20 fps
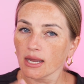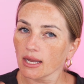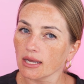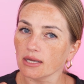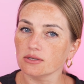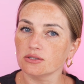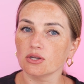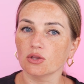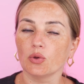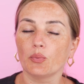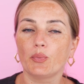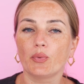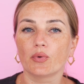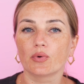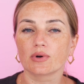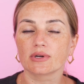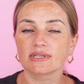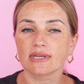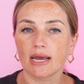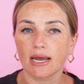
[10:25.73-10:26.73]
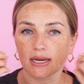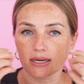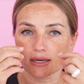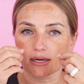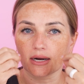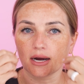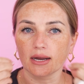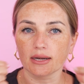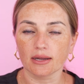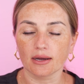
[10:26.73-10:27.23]
into the pores, and
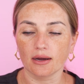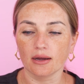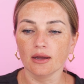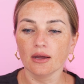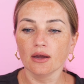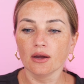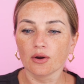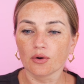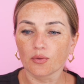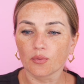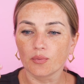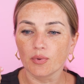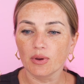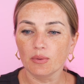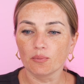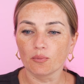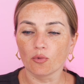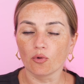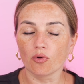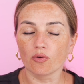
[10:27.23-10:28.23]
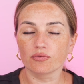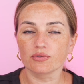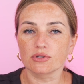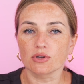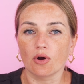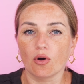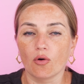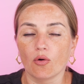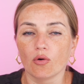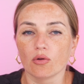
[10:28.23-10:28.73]
kind of removes
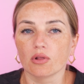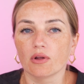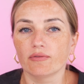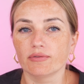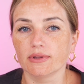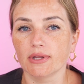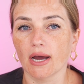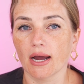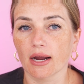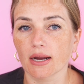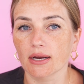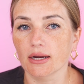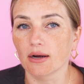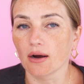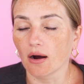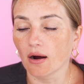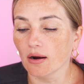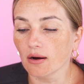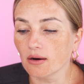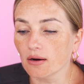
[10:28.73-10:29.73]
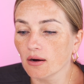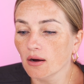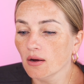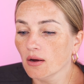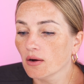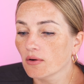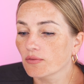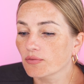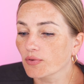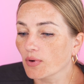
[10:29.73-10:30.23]
all of that gunk
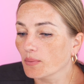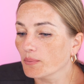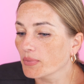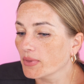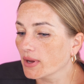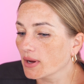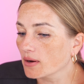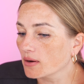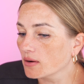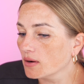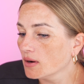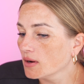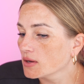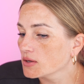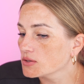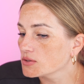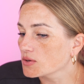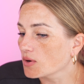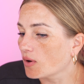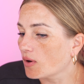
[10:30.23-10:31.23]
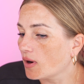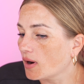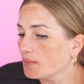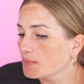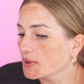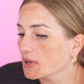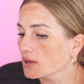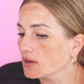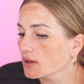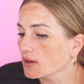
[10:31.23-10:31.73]
from there. So
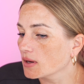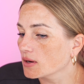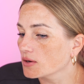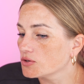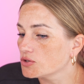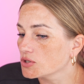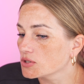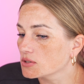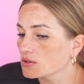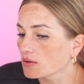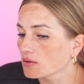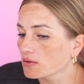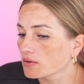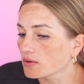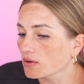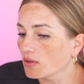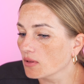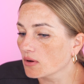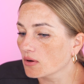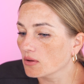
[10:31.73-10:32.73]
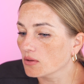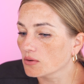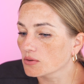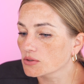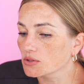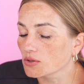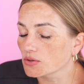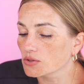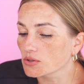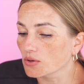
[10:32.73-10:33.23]
I'm gonna get just a little
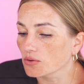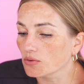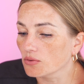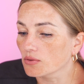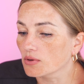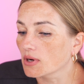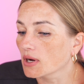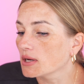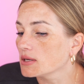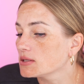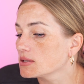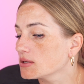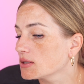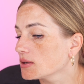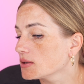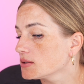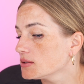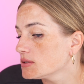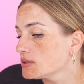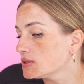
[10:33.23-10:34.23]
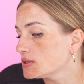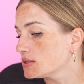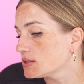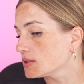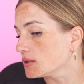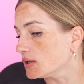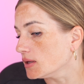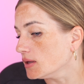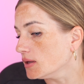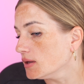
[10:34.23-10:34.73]
closer so you guys can
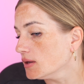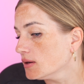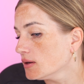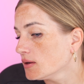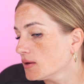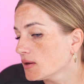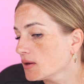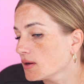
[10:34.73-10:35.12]
see